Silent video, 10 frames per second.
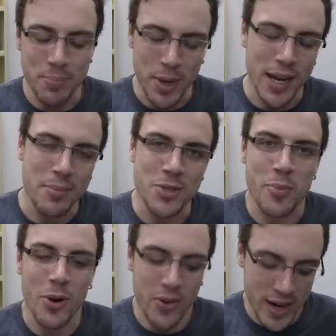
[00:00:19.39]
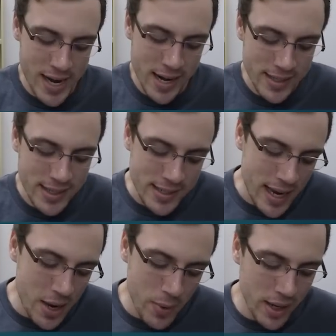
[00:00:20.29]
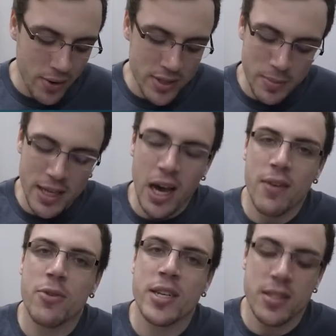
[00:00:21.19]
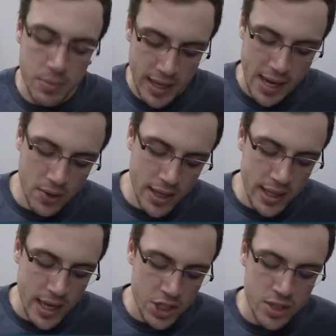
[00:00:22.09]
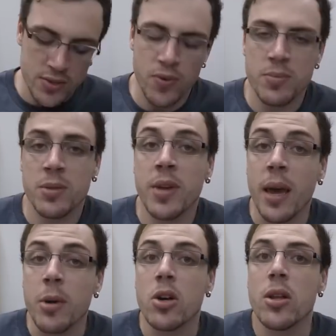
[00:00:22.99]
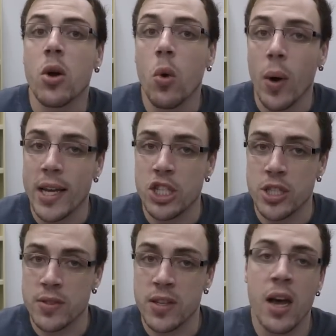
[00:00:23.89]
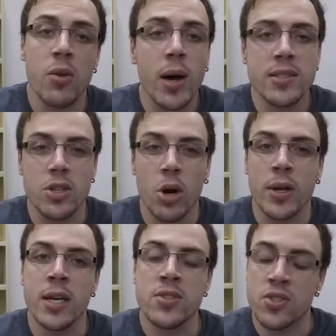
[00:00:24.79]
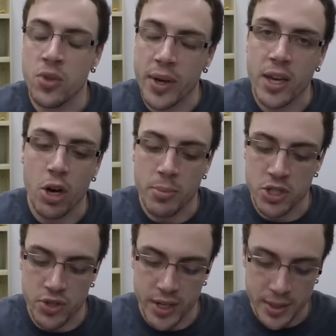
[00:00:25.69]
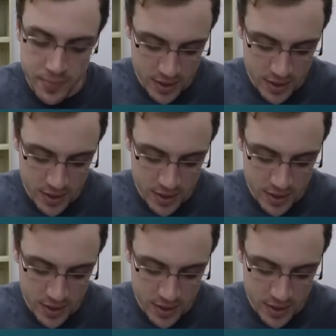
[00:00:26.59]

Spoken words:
My name is Brock Grant, and today we're going to be covering some calculations from some chemical equations, otherwise known as stoichiometry.